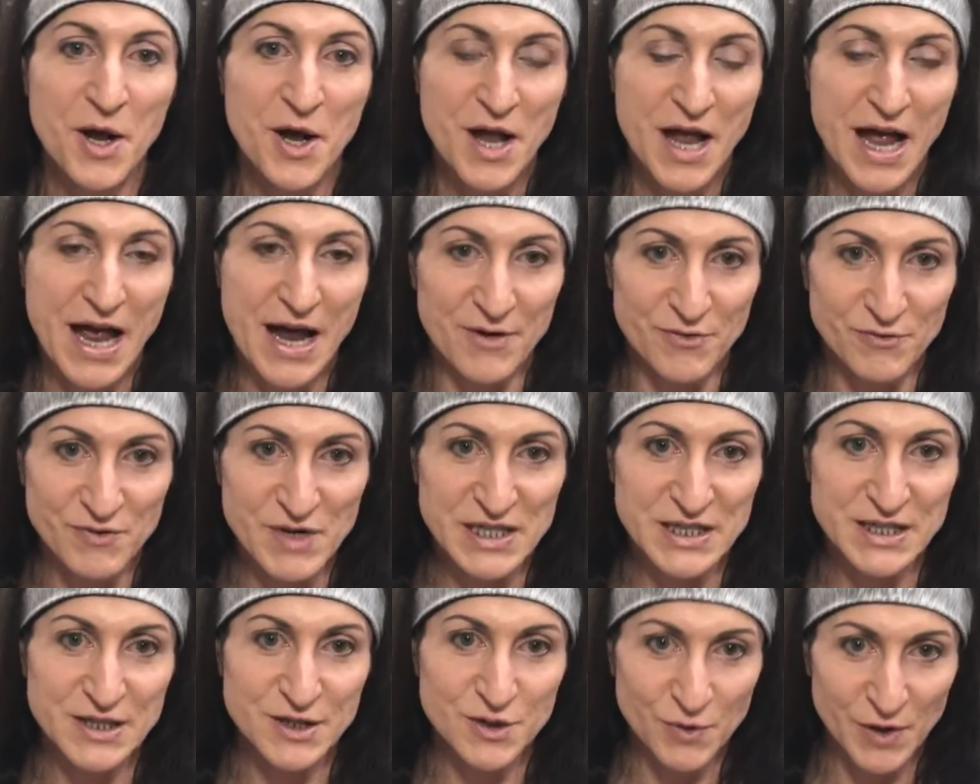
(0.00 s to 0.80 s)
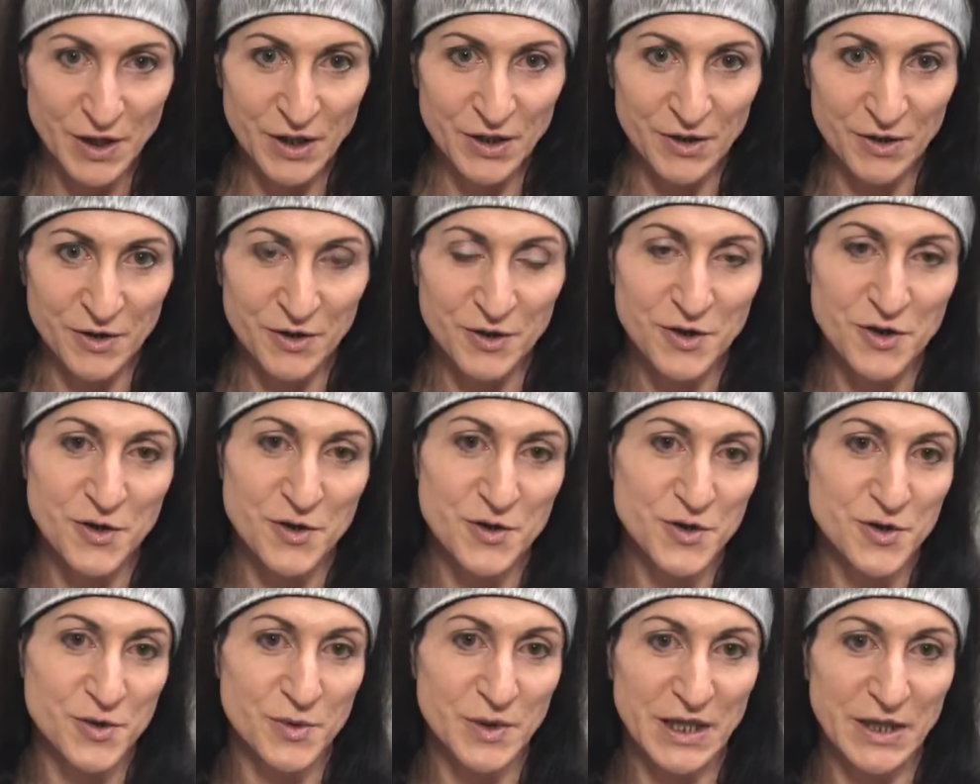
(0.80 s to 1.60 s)
at rest doing
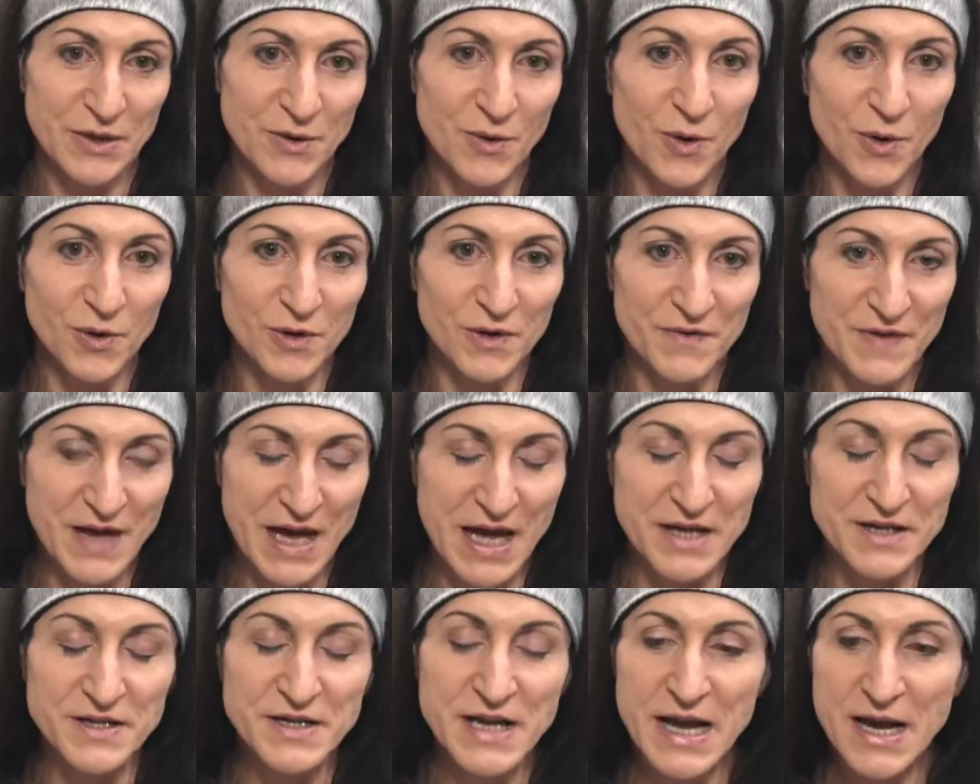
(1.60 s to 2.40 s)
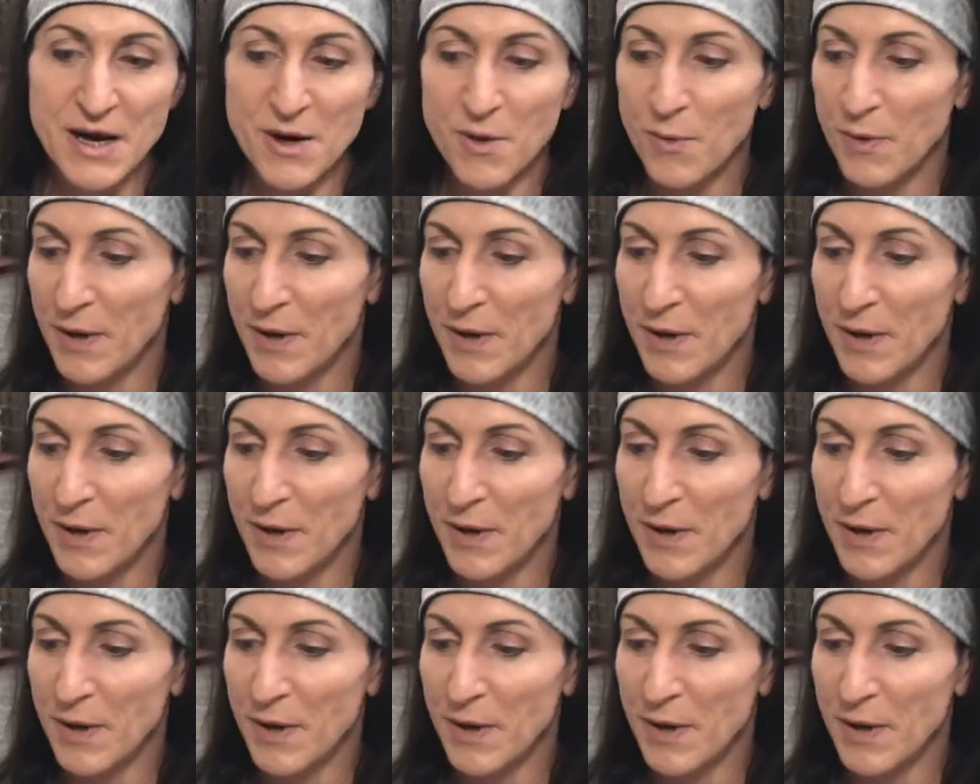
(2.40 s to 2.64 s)
all of that. Now